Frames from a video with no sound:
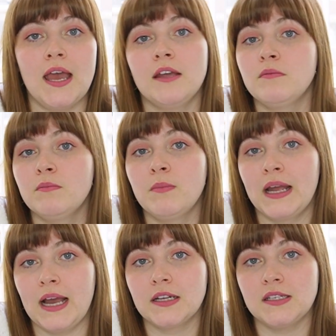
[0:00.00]
and my
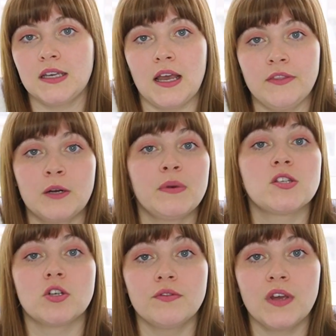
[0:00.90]
acting and then my
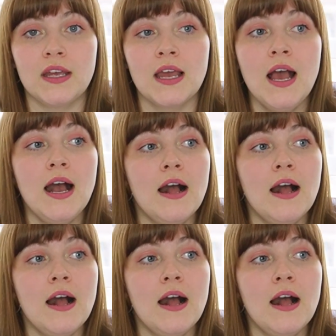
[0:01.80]
serving,